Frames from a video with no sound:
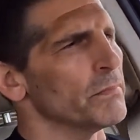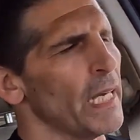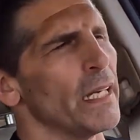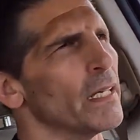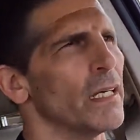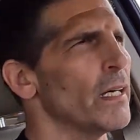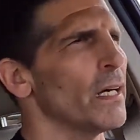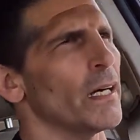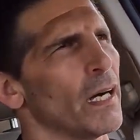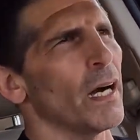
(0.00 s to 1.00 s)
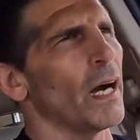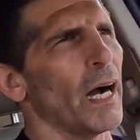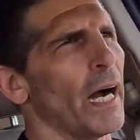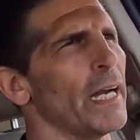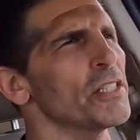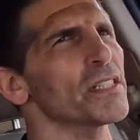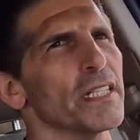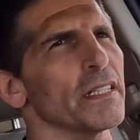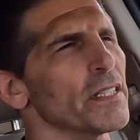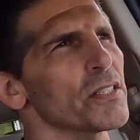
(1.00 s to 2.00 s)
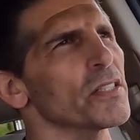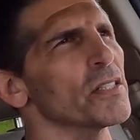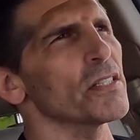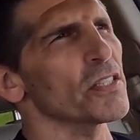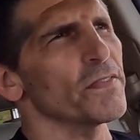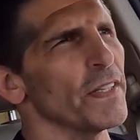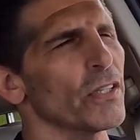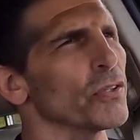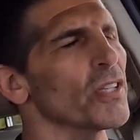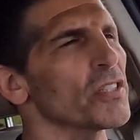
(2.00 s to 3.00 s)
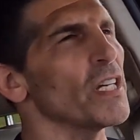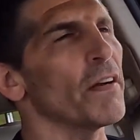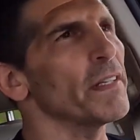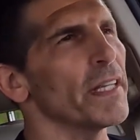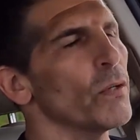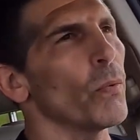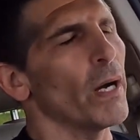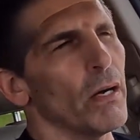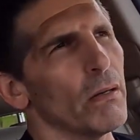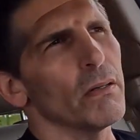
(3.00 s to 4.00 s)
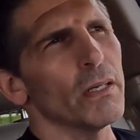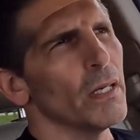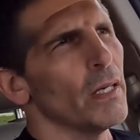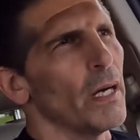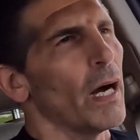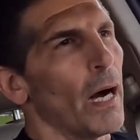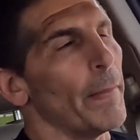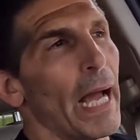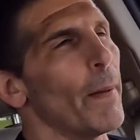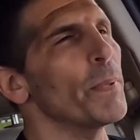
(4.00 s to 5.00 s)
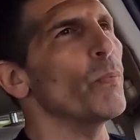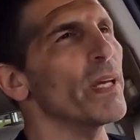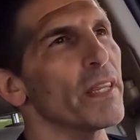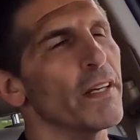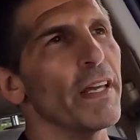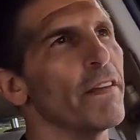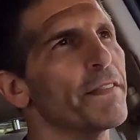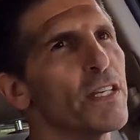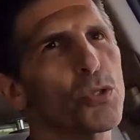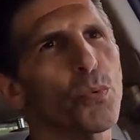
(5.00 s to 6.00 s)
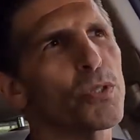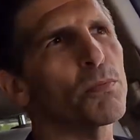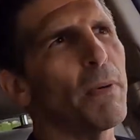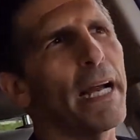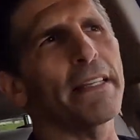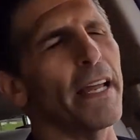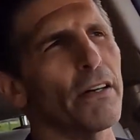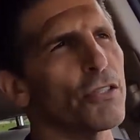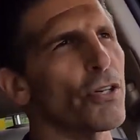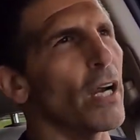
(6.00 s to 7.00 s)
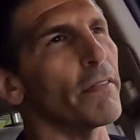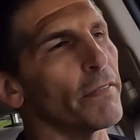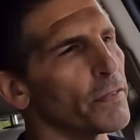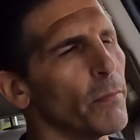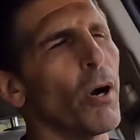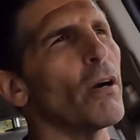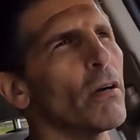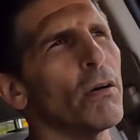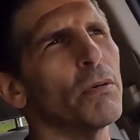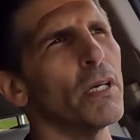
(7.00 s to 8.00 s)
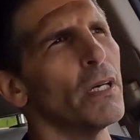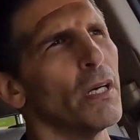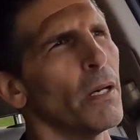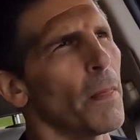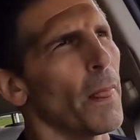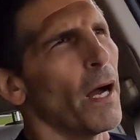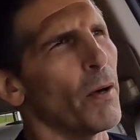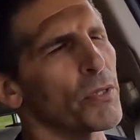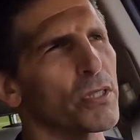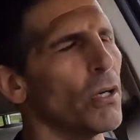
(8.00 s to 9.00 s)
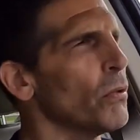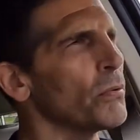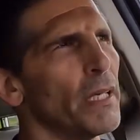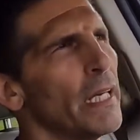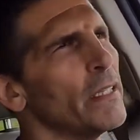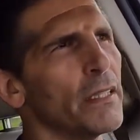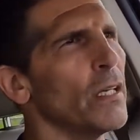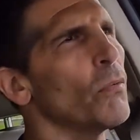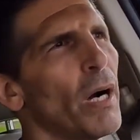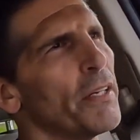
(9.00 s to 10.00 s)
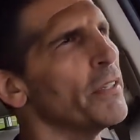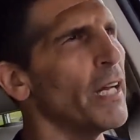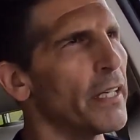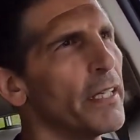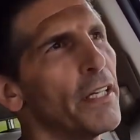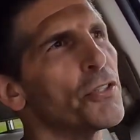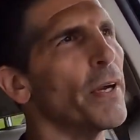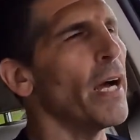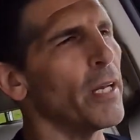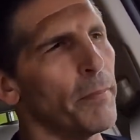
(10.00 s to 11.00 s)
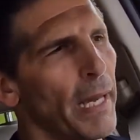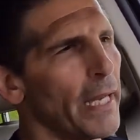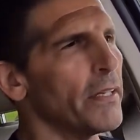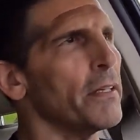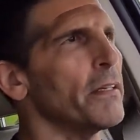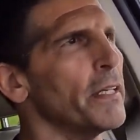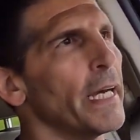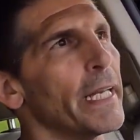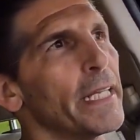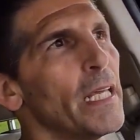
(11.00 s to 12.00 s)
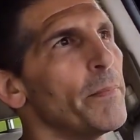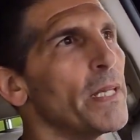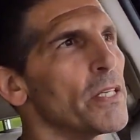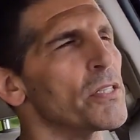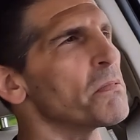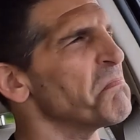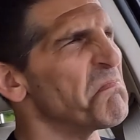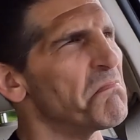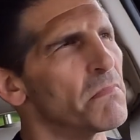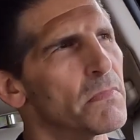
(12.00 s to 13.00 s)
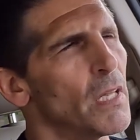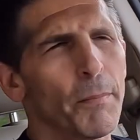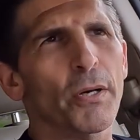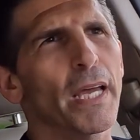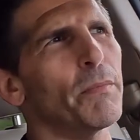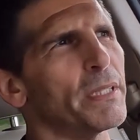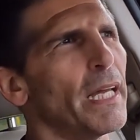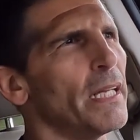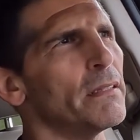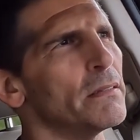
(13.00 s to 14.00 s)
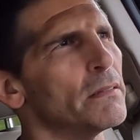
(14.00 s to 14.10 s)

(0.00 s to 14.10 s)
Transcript: Yeah, I just think this vehicle does everything well. I'm happy with it. If this was my daily driver, if tomorrow I was told, hey, you know what, you're not going to get your Audi back, you got to keep this, I'm okay with that.